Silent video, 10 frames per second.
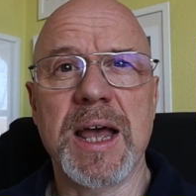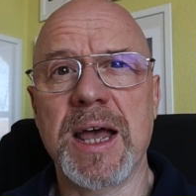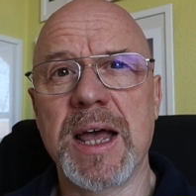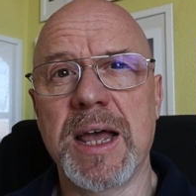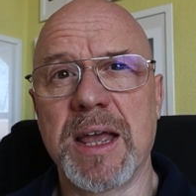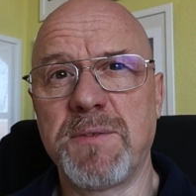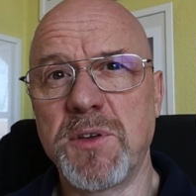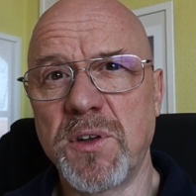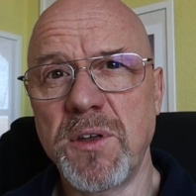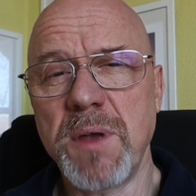Uh,
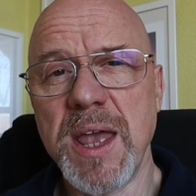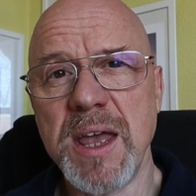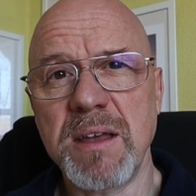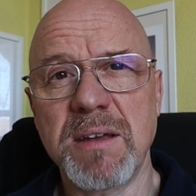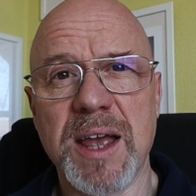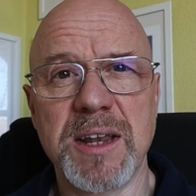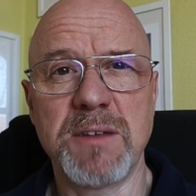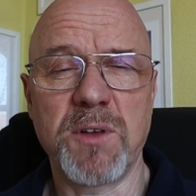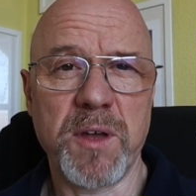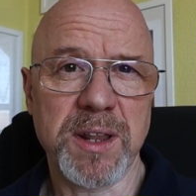if you're new here
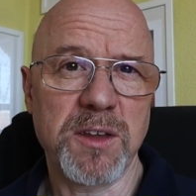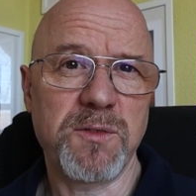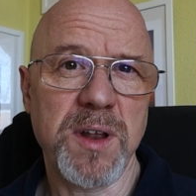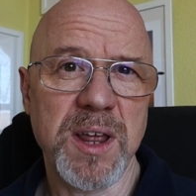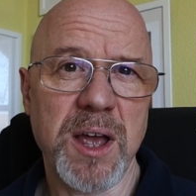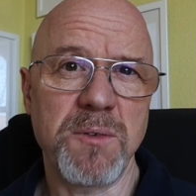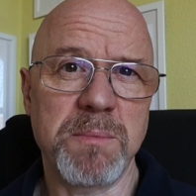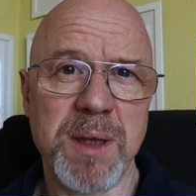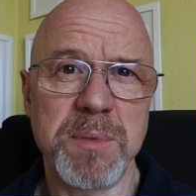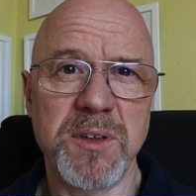and you've liked this video
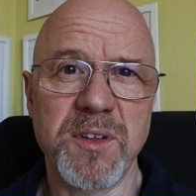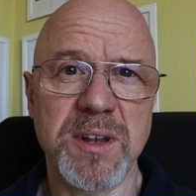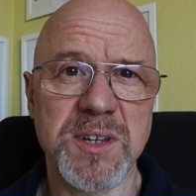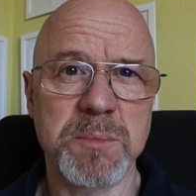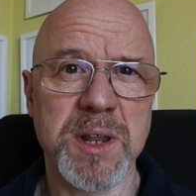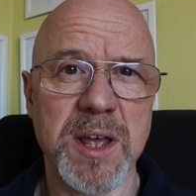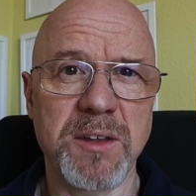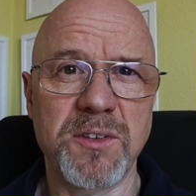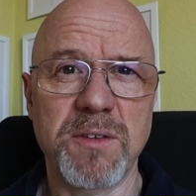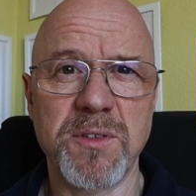and maybe seen some of the
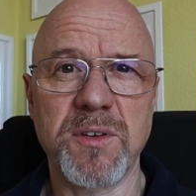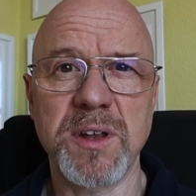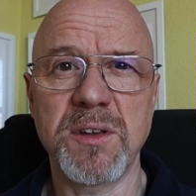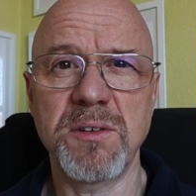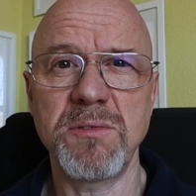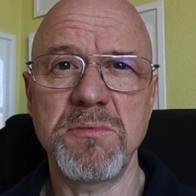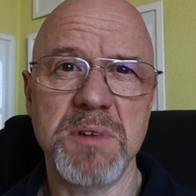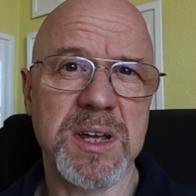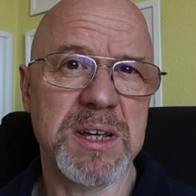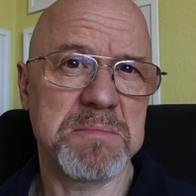other stuff that I
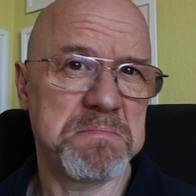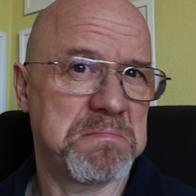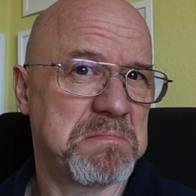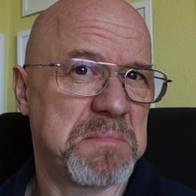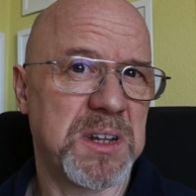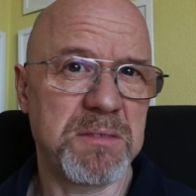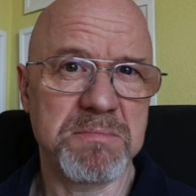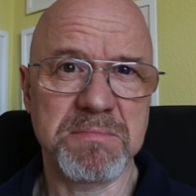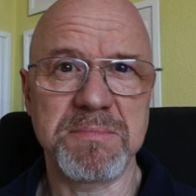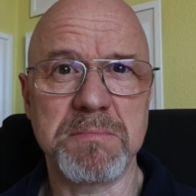do, um, you
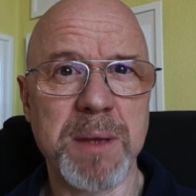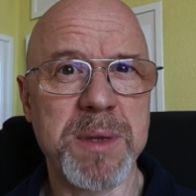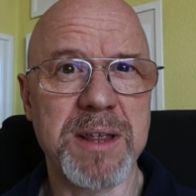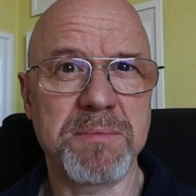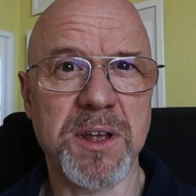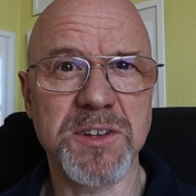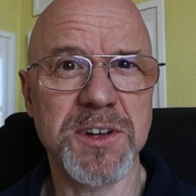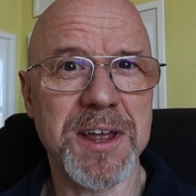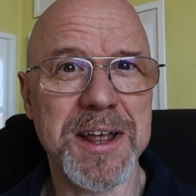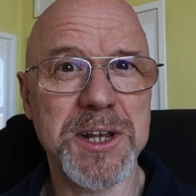know, maybe
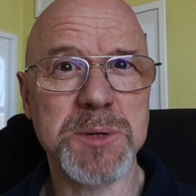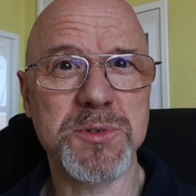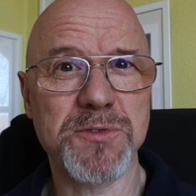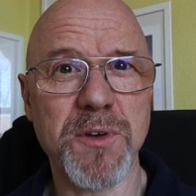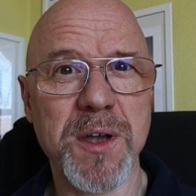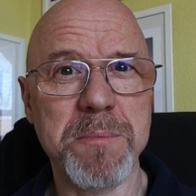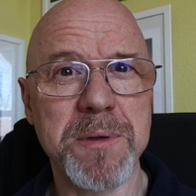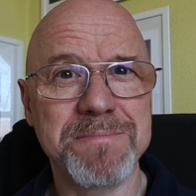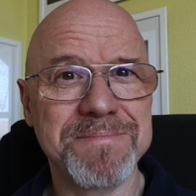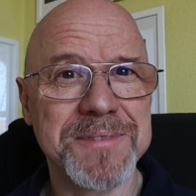consider hitting subscribe.